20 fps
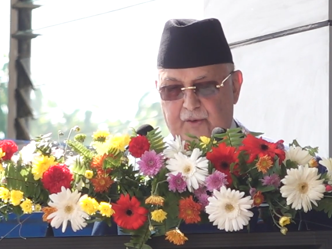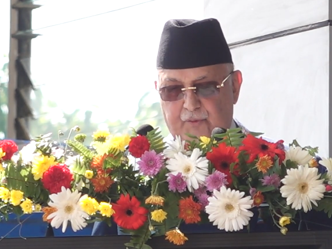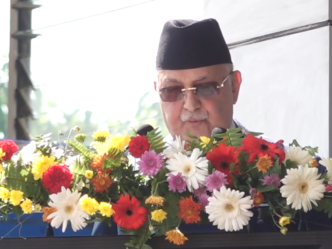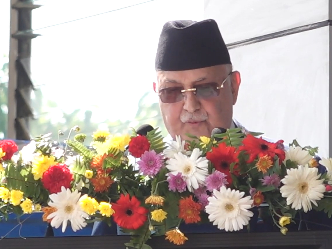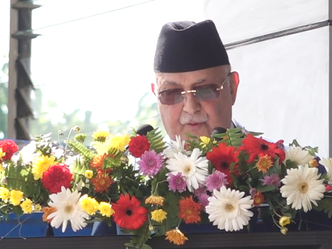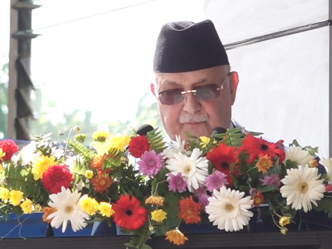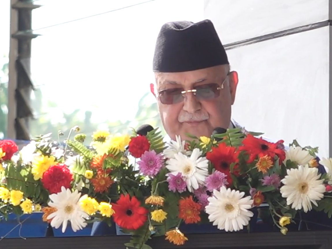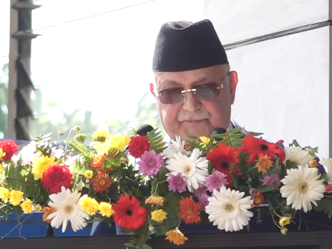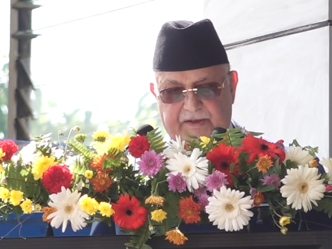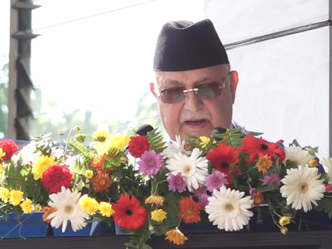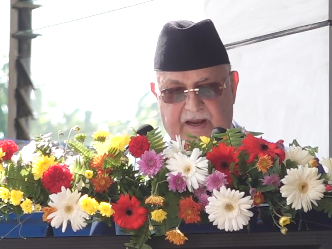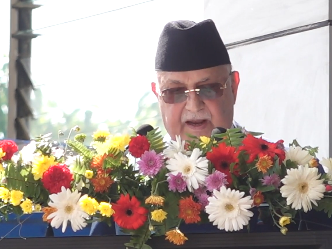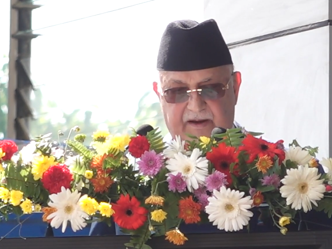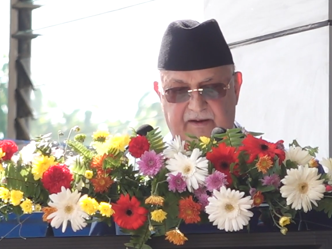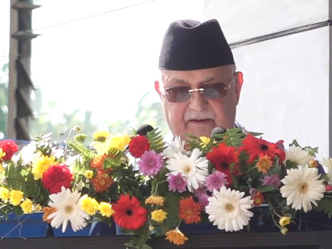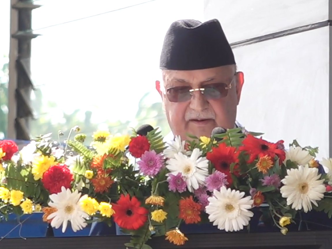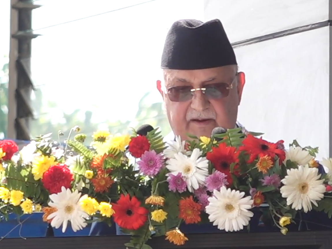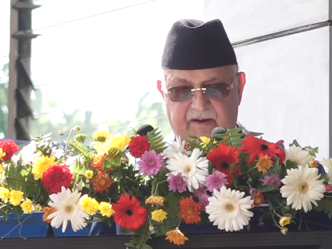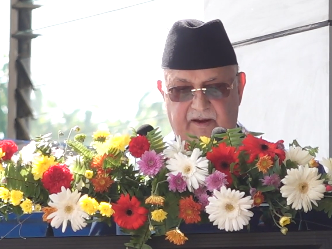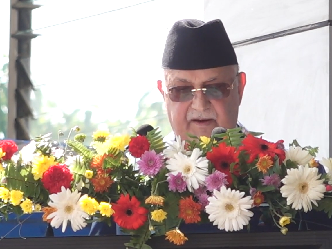groups
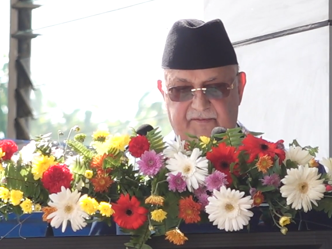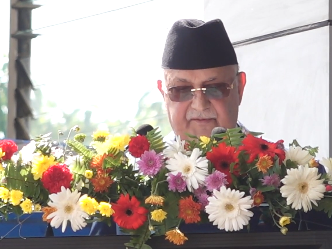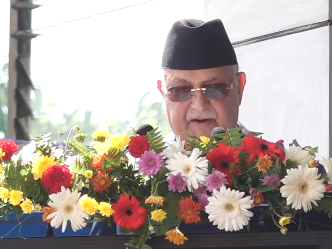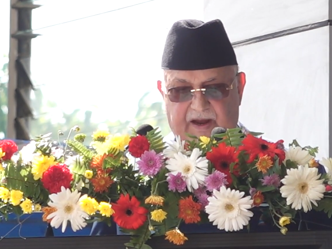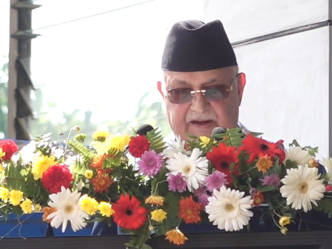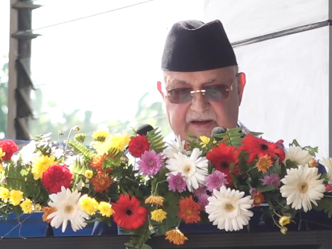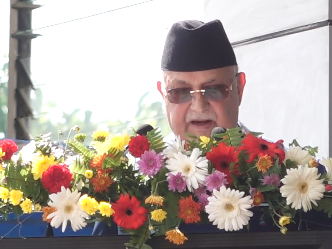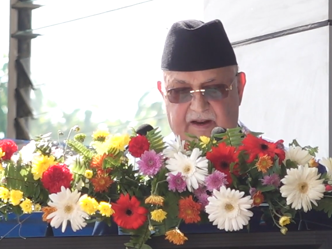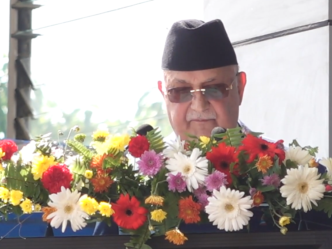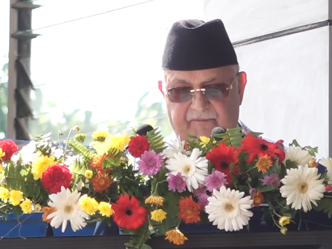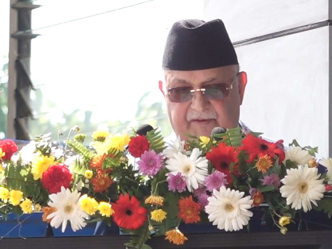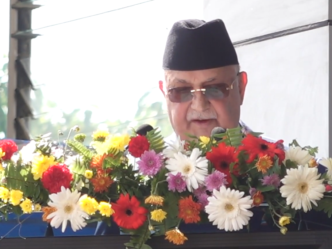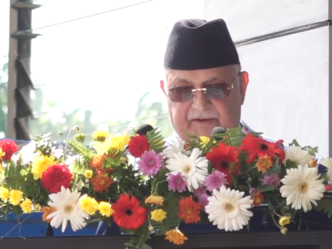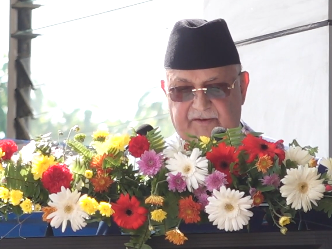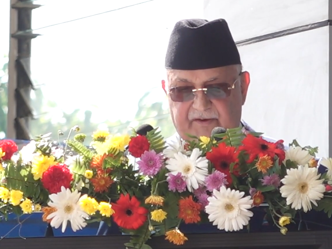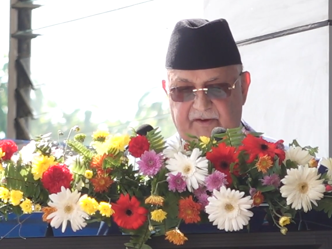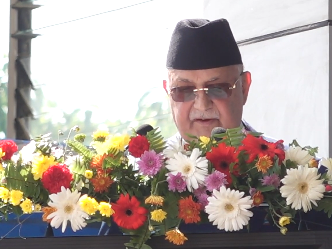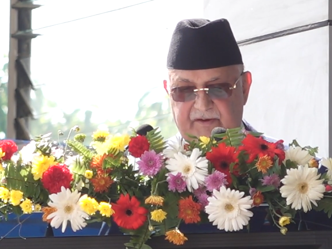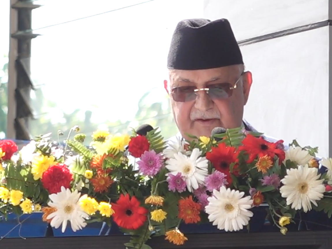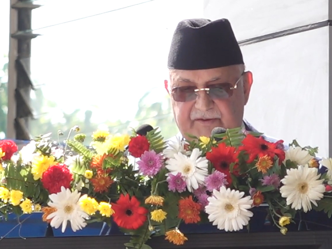and
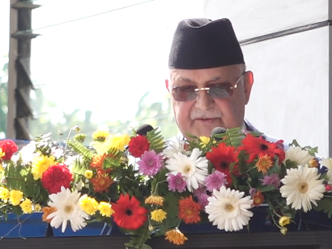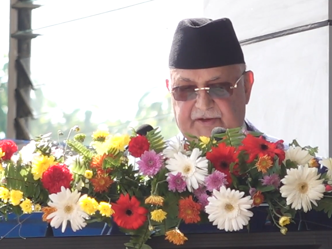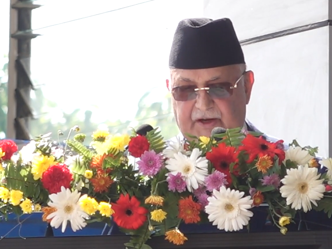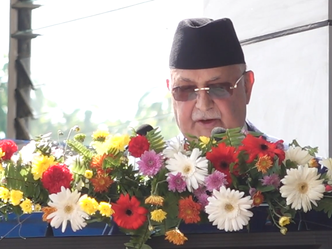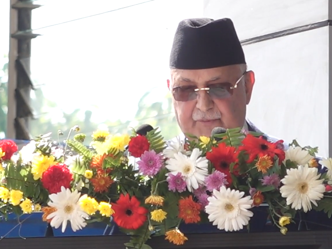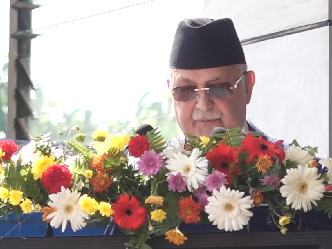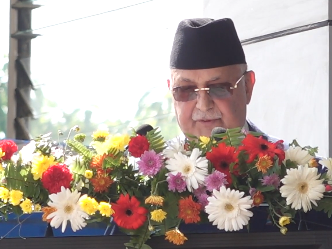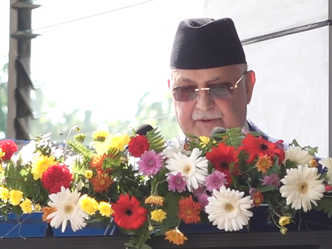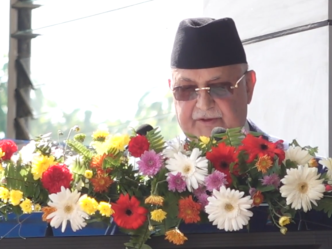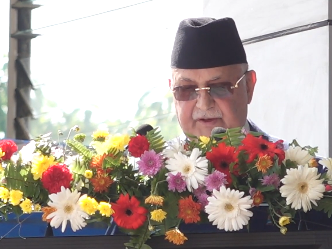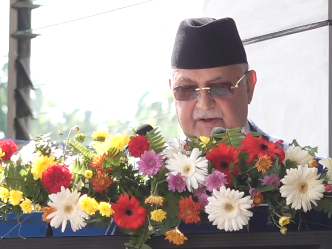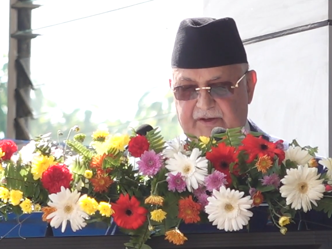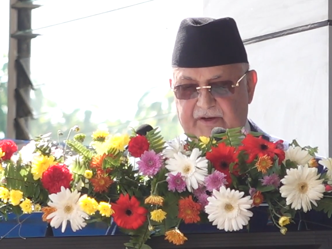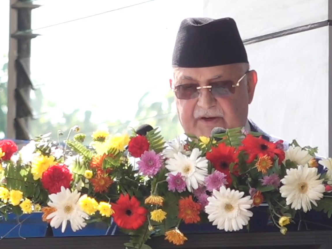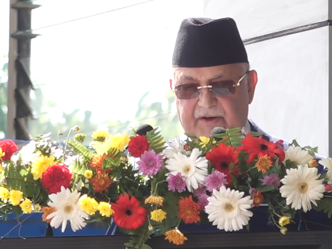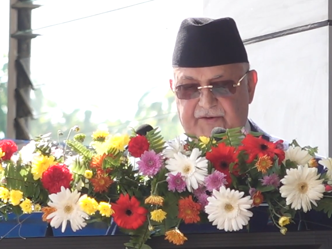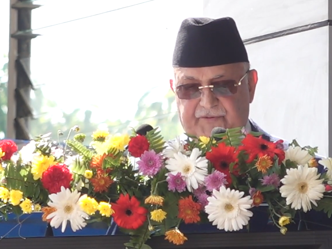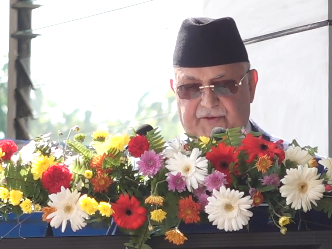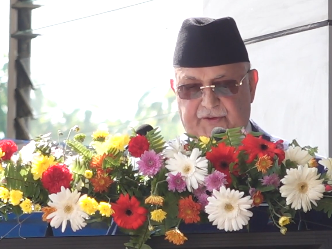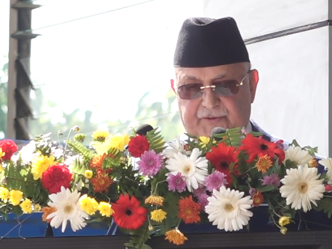dynamic
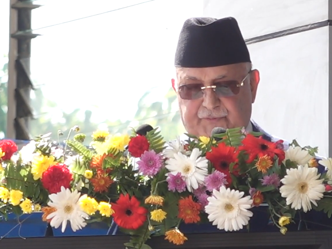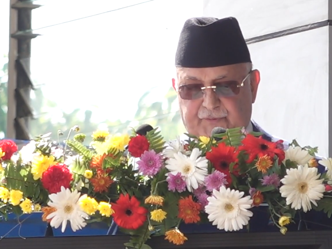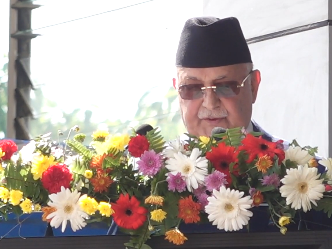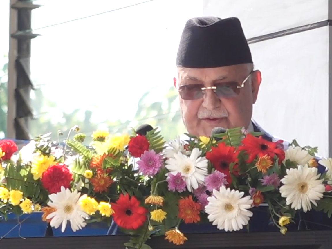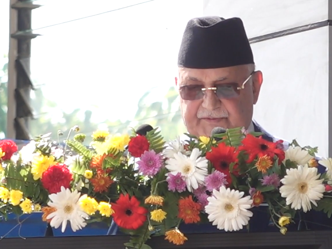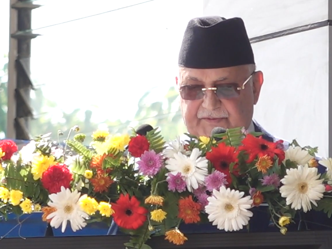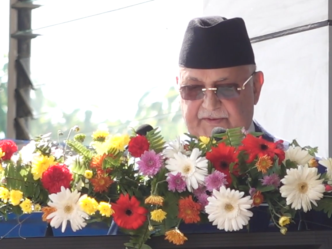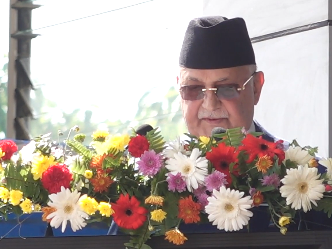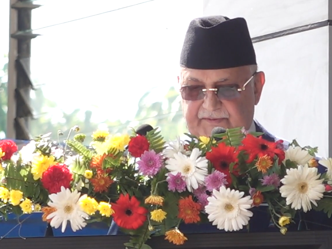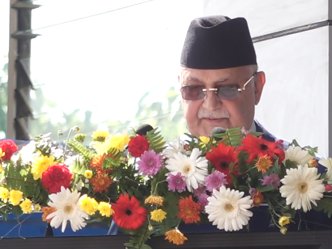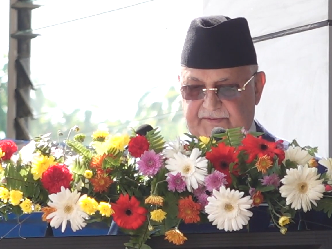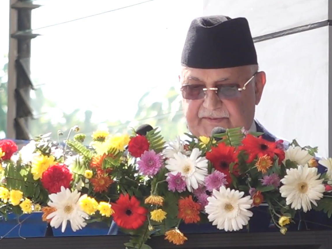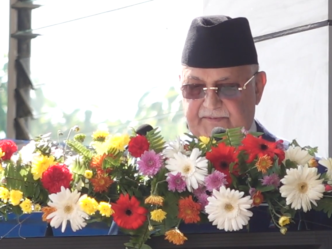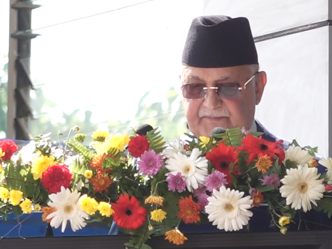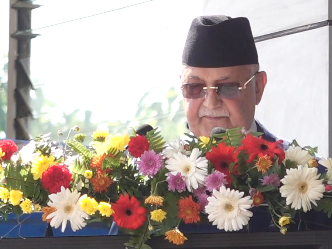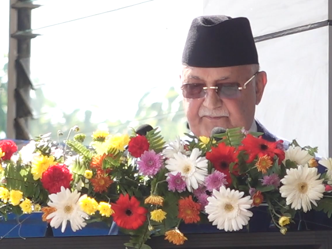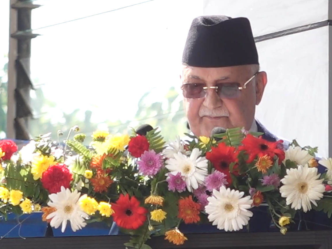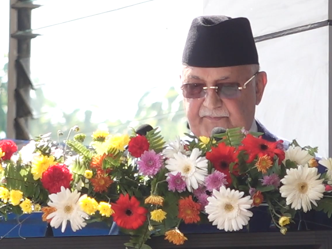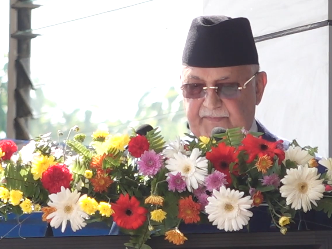security situations.